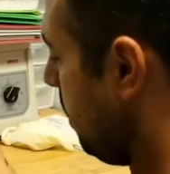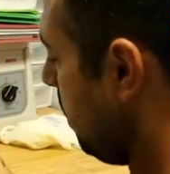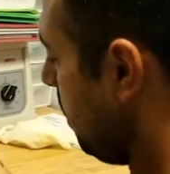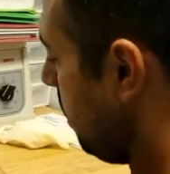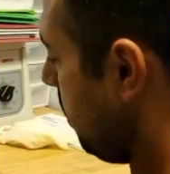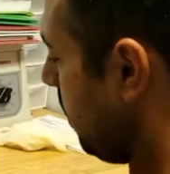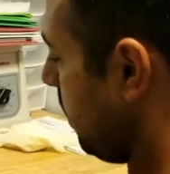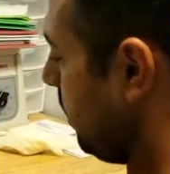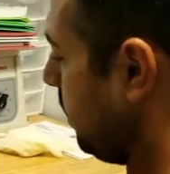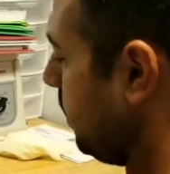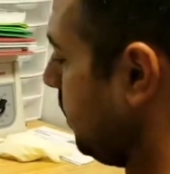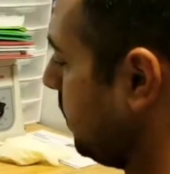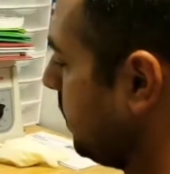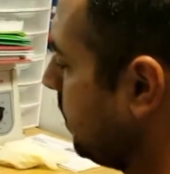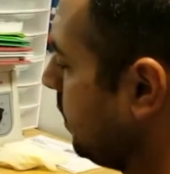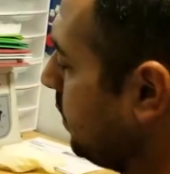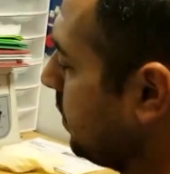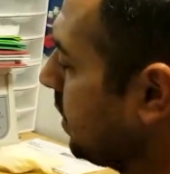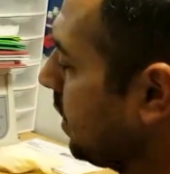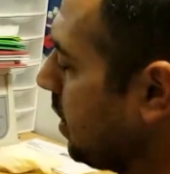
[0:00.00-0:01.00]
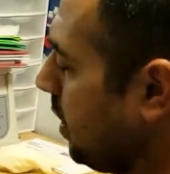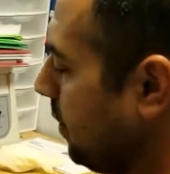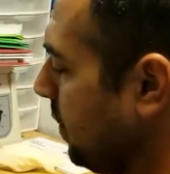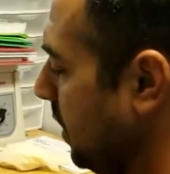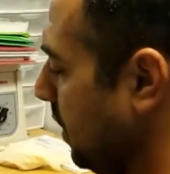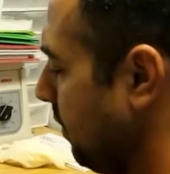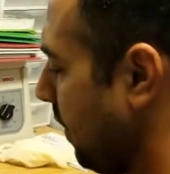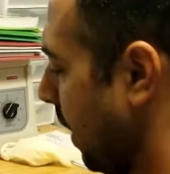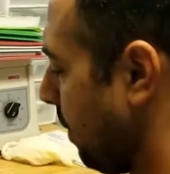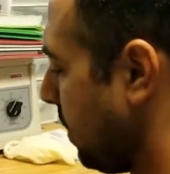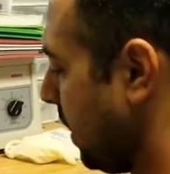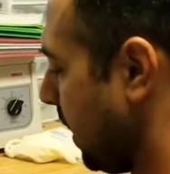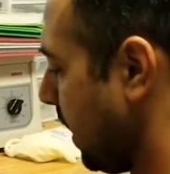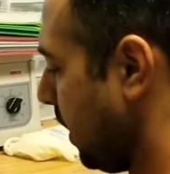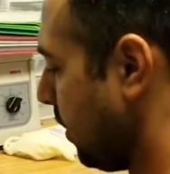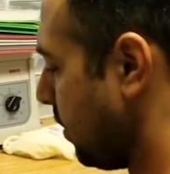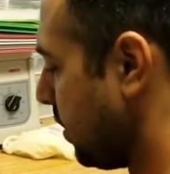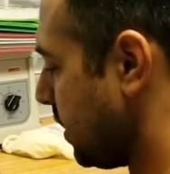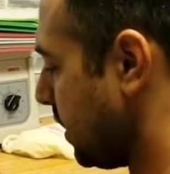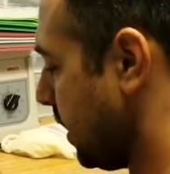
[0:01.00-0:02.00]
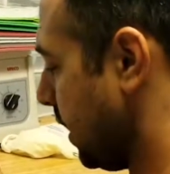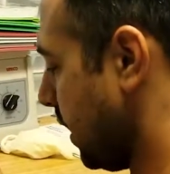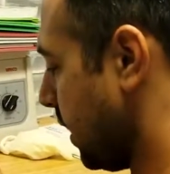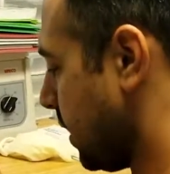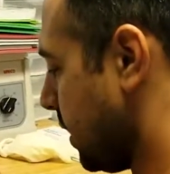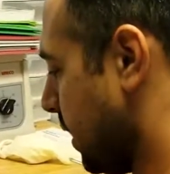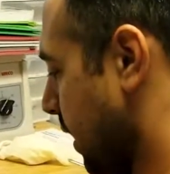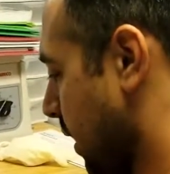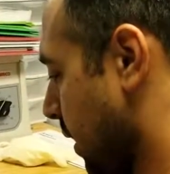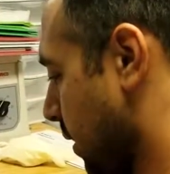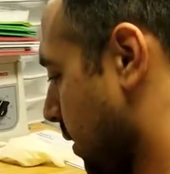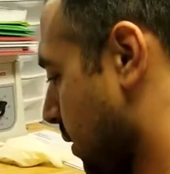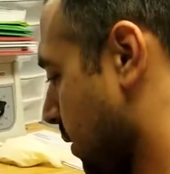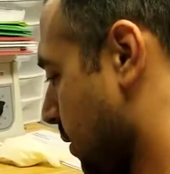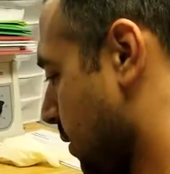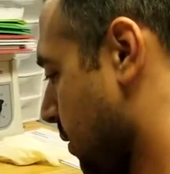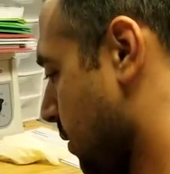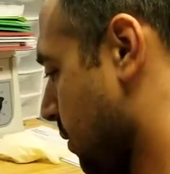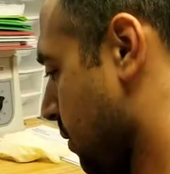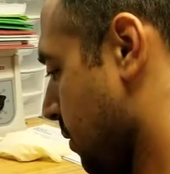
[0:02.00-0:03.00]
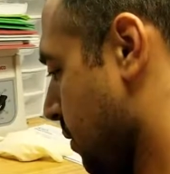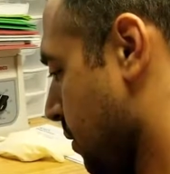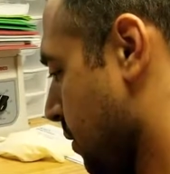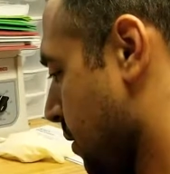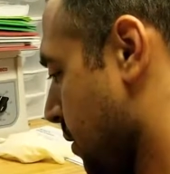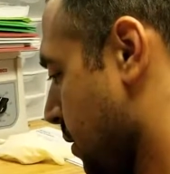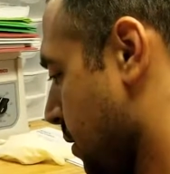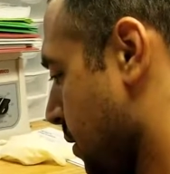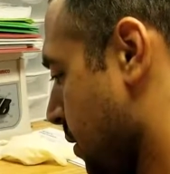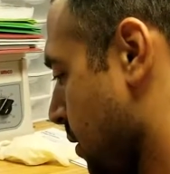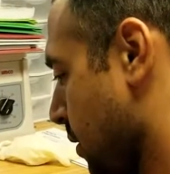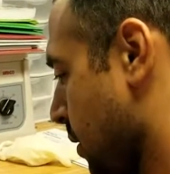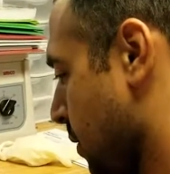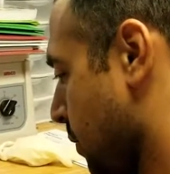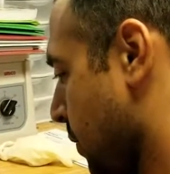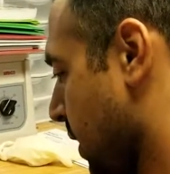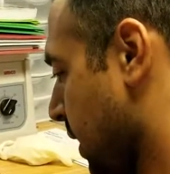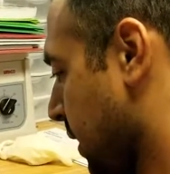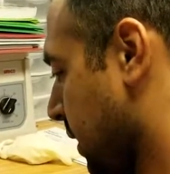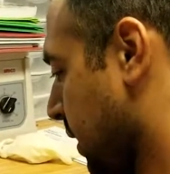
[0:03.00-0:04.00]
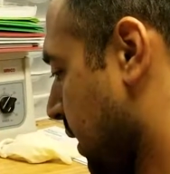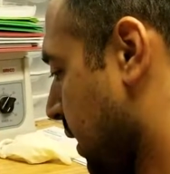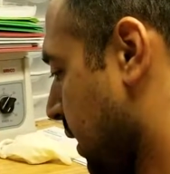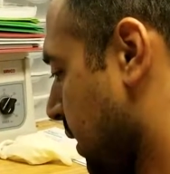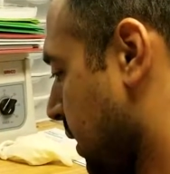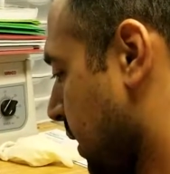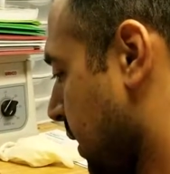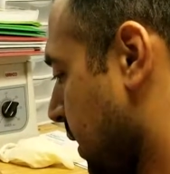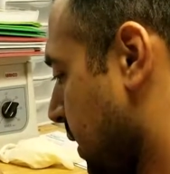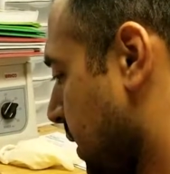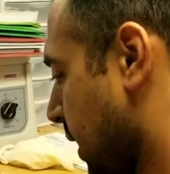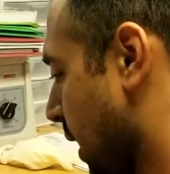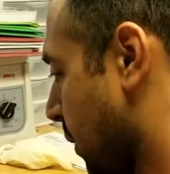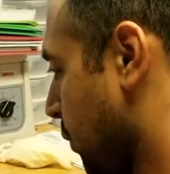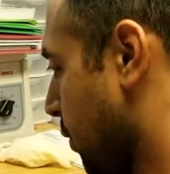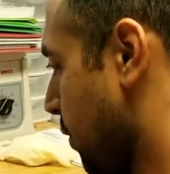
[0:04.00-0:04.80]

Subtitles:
What I'll do is use a couple of applicator sticks and place it into the sample